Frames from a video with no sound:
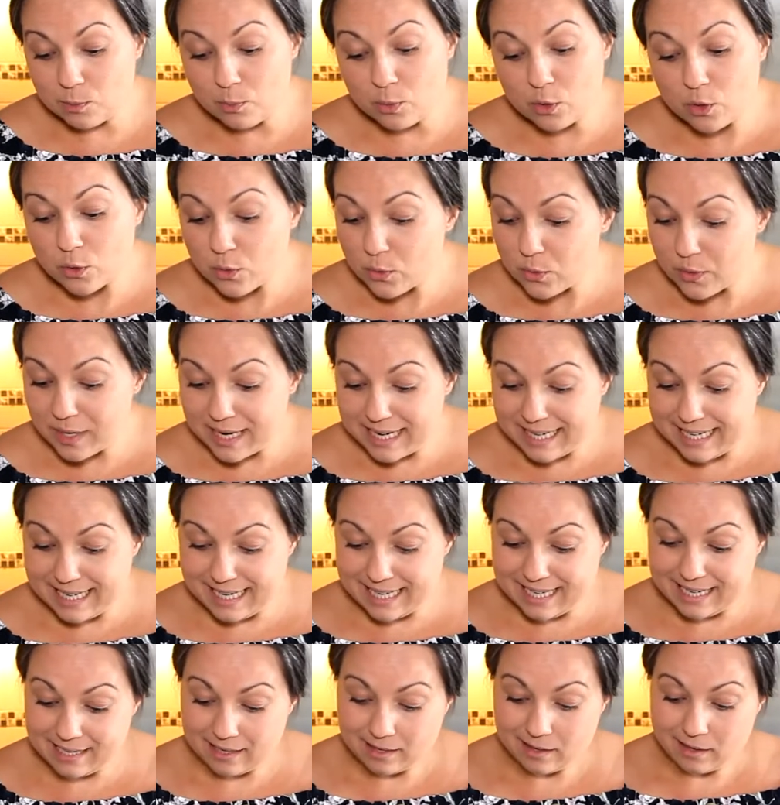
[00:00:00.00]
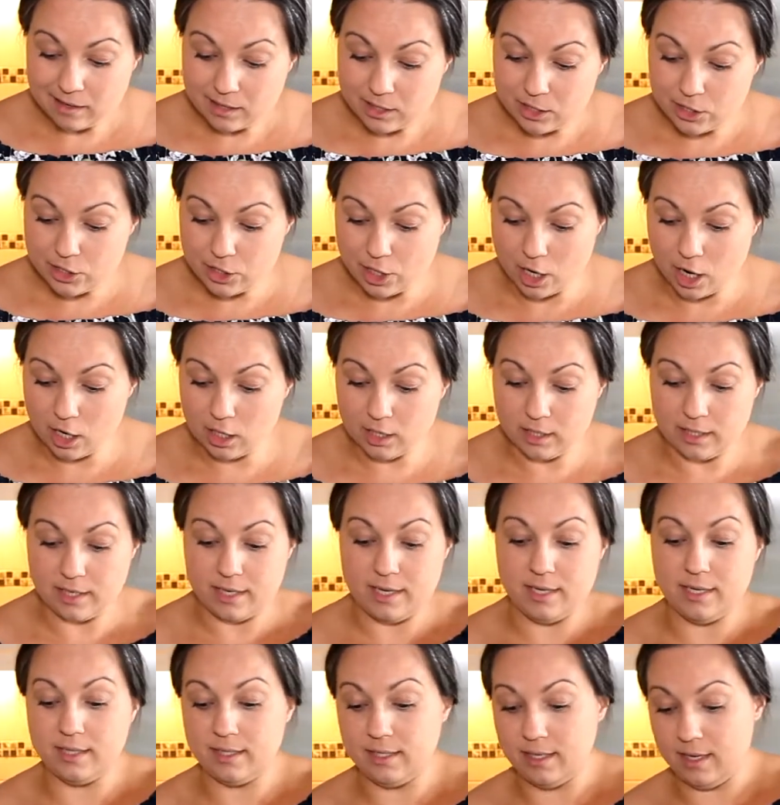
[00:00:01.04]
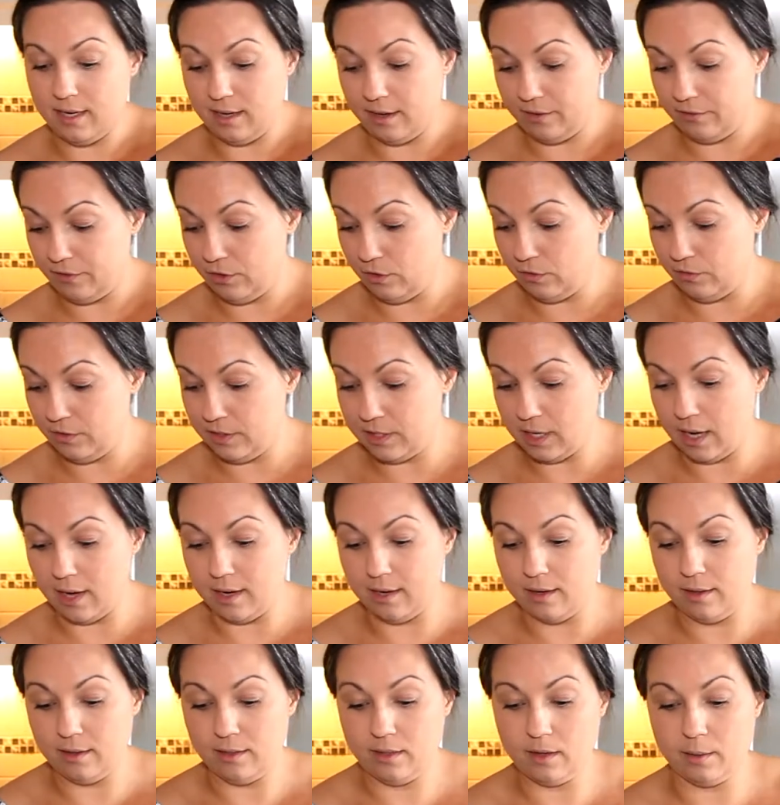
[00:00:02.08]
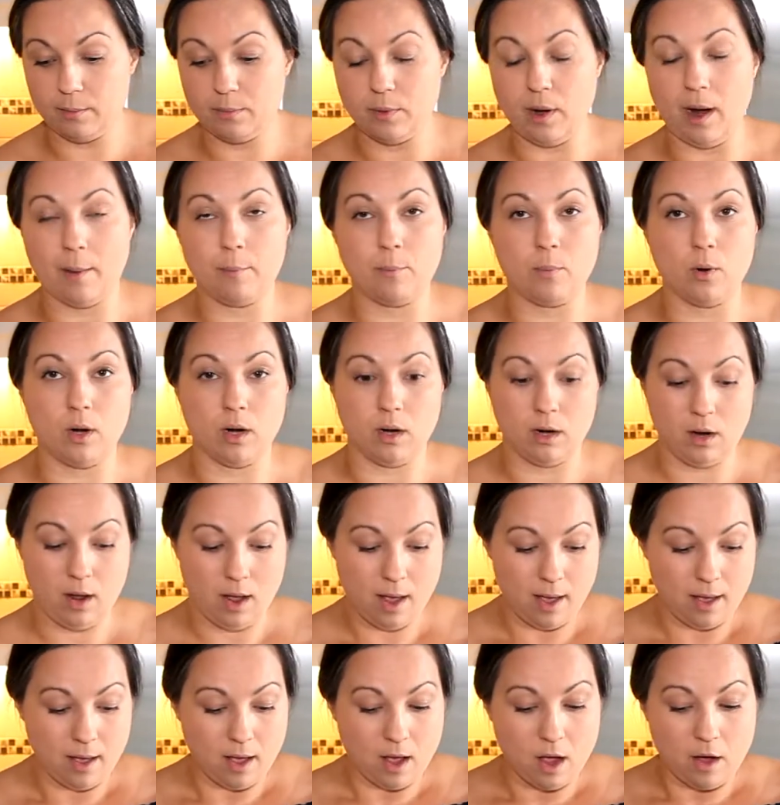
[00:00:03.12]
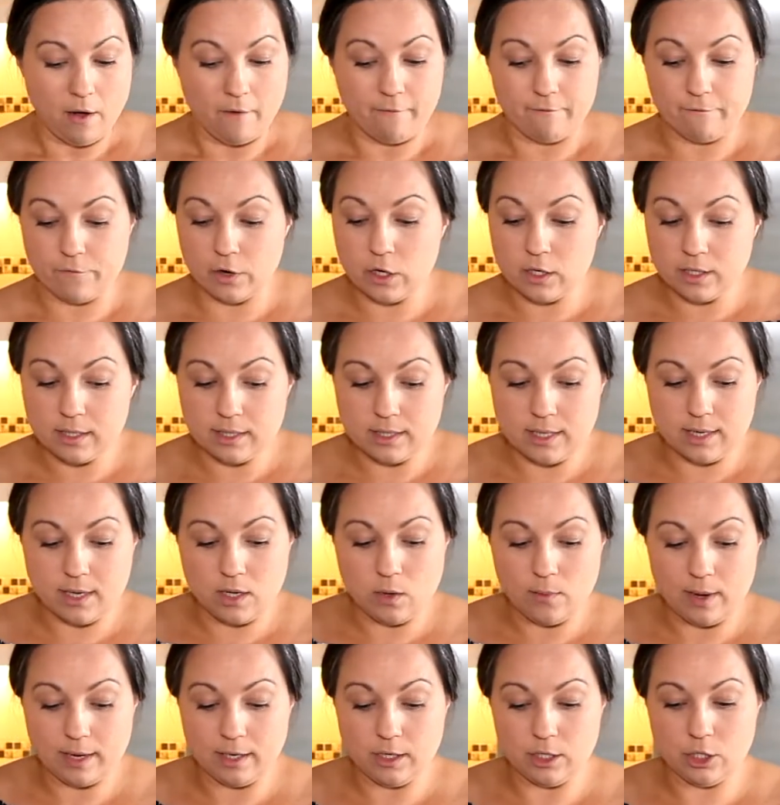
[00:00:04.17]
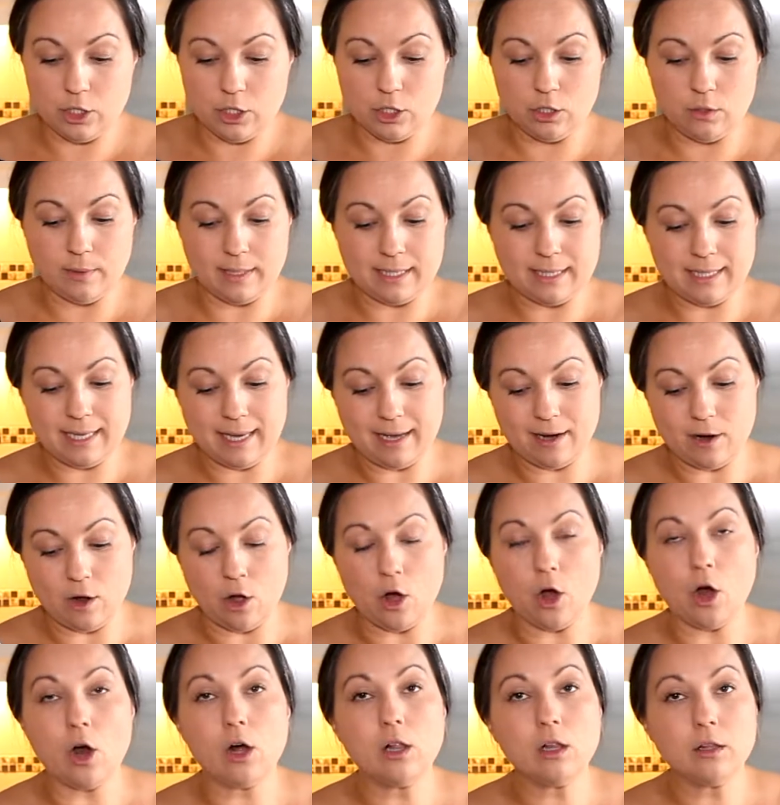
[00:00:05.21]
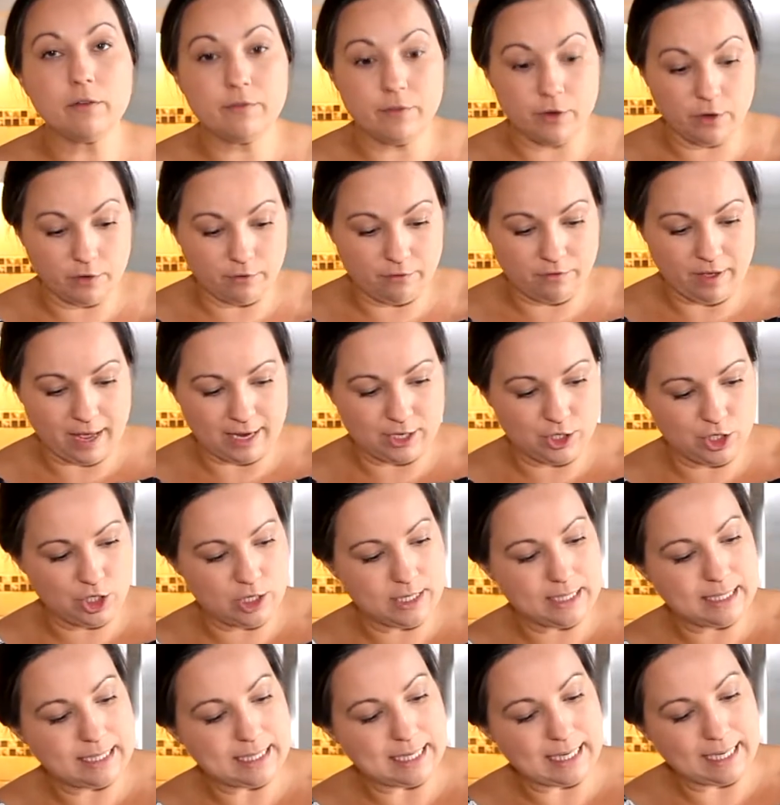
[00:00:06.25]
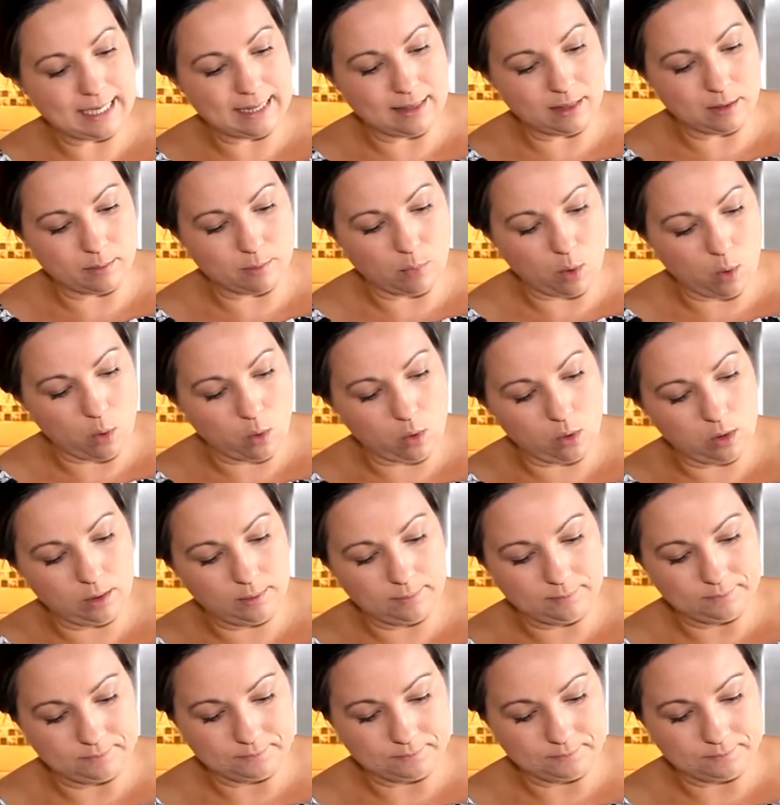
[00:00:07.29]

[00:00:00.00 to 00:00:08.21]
pretty darn easy if you've done the prep work. First thing you want to do is get all of your veggies in the bowl.